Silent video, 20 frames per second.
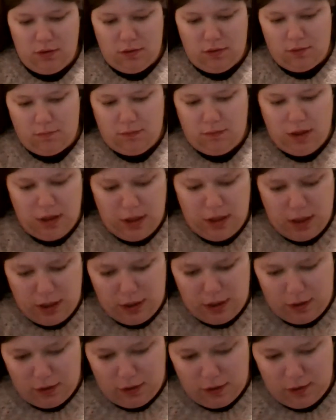My
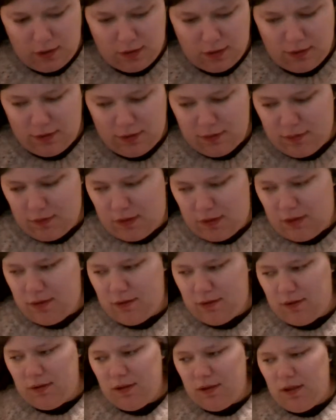hair is
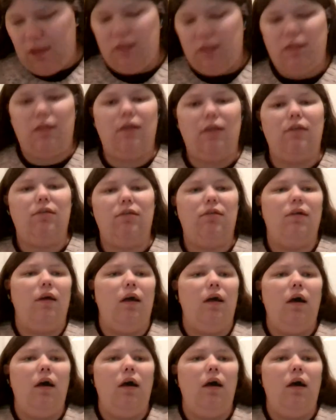in this.